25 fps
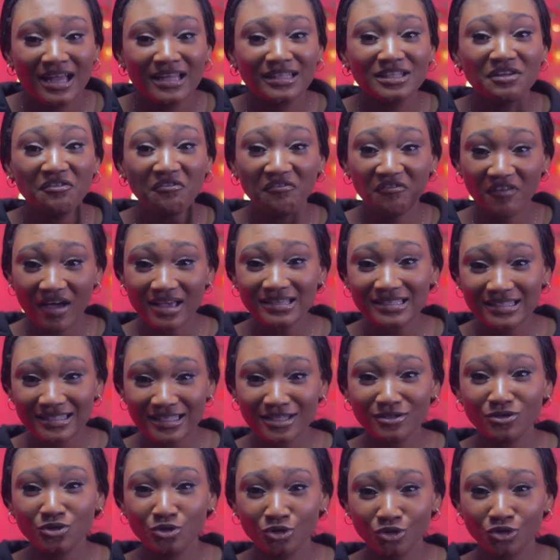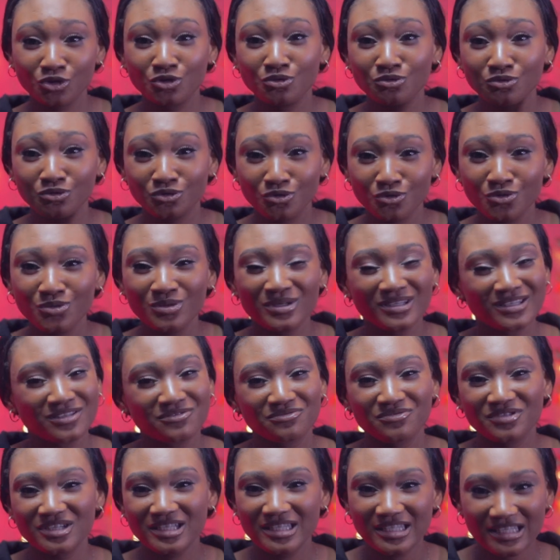The first thing you should do
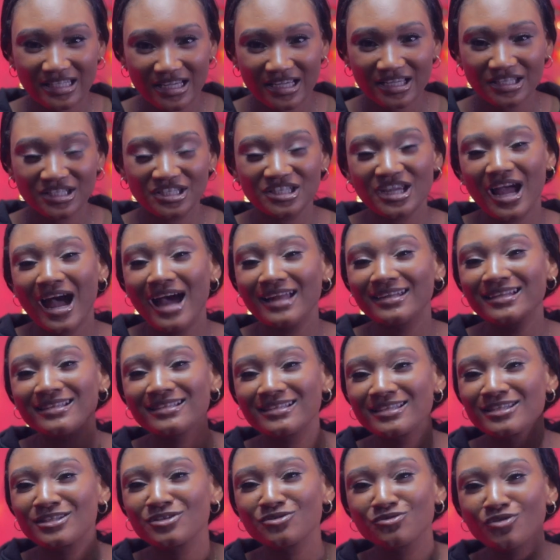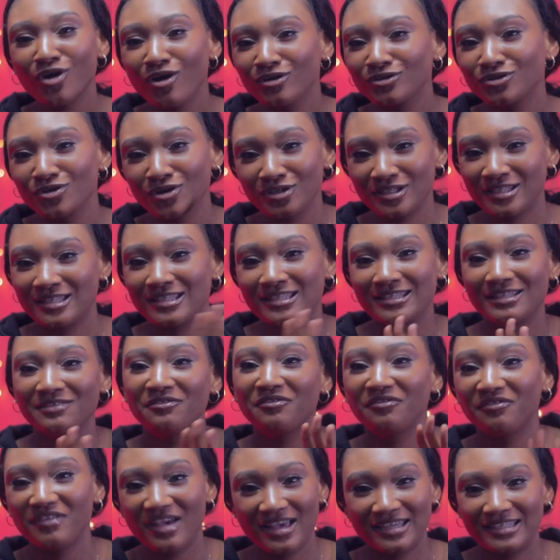is research, and it is not just the
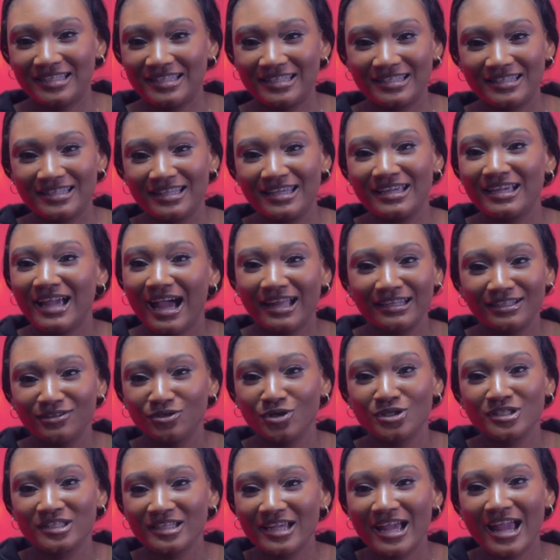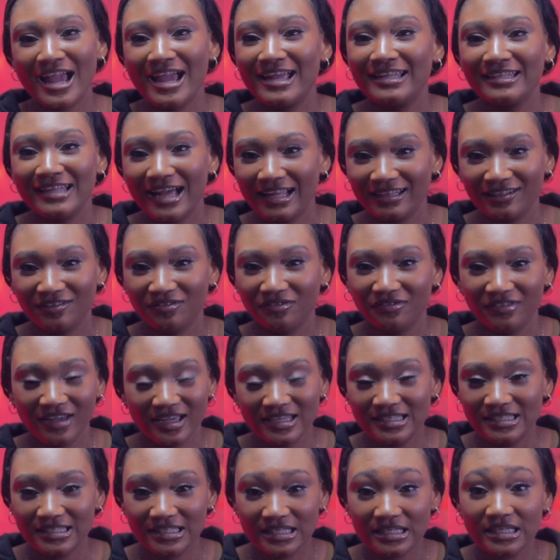first thing and it doesn't end at the
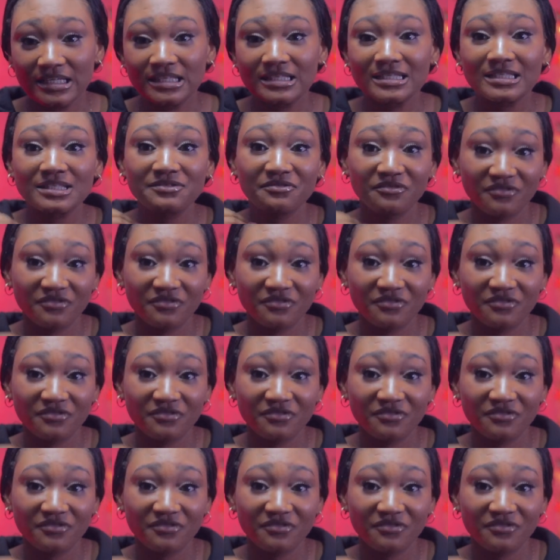first thing. It is